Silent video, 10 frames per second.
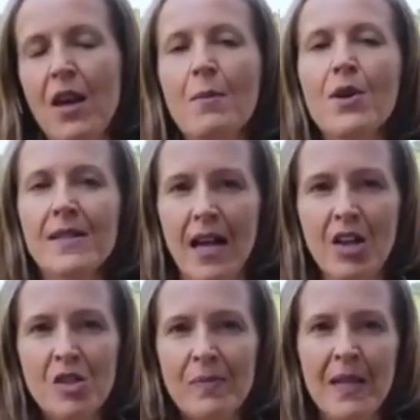Because
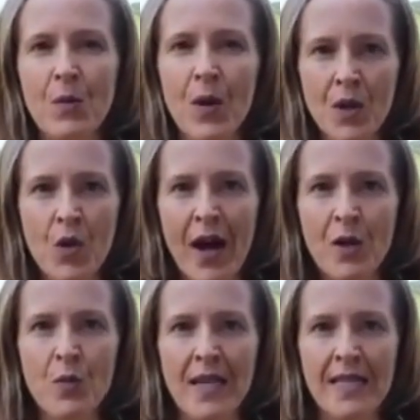ultimately what
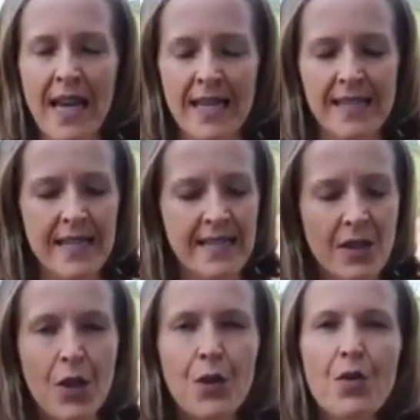Crowd1 does is
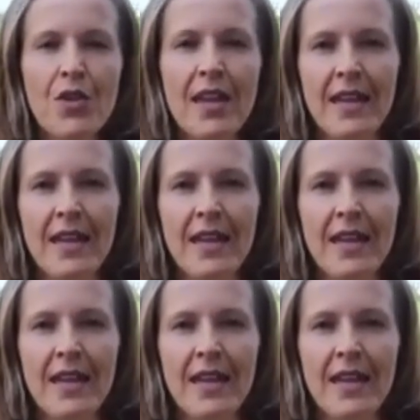that through their